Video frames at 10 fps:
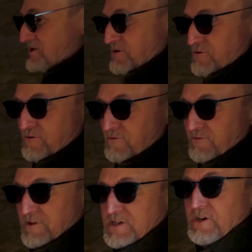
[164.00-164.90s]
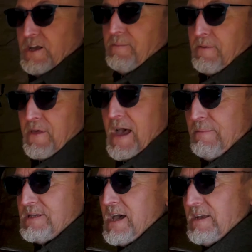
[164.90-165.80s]
so what's unique about the
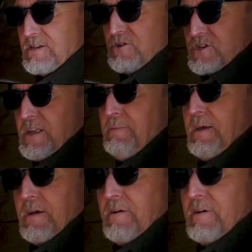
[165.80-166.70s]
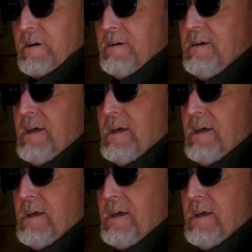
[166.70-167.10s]
habitat is your sleeping area